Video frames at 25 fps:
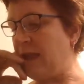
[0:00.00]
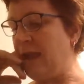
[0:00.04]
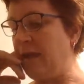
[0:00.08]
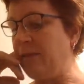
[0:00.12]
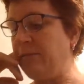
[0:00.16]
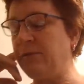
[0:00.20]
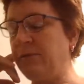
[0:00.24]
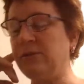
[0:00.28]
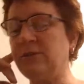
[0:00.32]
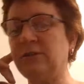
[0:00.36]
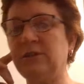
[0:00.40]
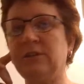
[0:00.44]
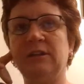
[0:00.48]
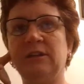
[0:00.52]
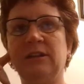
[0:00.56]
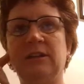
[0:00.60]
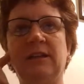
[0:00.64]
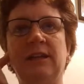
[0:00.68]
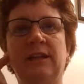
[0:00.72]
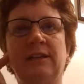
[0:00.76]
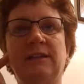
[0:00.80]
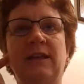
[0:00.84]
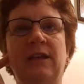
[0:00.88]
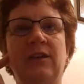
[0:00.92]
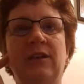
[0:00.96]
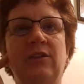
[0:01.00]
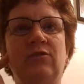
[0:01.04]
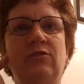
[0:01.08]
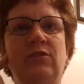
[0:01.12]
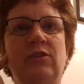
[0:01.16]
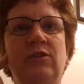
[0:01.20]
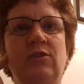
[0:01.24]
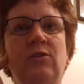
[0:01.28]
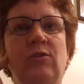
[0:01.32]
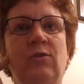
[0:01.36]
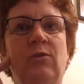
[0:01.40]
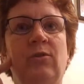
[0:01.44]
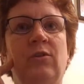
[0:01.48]
I personally like that
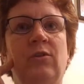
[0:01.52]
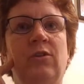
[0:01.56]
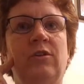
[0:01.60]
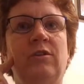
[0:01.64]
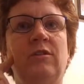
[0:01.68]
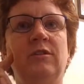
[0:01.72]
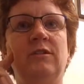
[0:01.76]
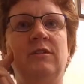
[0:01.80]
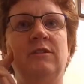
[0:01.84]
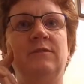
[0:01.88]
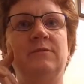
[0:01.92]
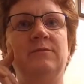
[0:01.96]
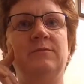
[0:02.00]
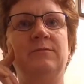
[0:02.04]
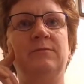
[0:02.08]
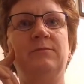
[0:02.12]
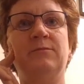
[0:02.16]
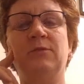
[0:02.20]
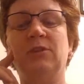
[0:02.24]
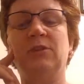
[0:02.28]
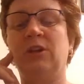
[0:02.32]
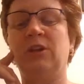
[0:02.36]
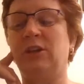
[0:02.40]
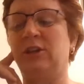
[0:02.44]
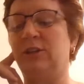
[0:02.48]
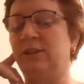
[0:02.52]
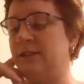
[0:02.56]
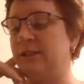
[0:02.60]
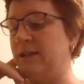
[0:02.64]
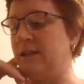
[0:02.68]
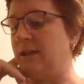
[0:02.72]
Greek yogurt. It's pretty good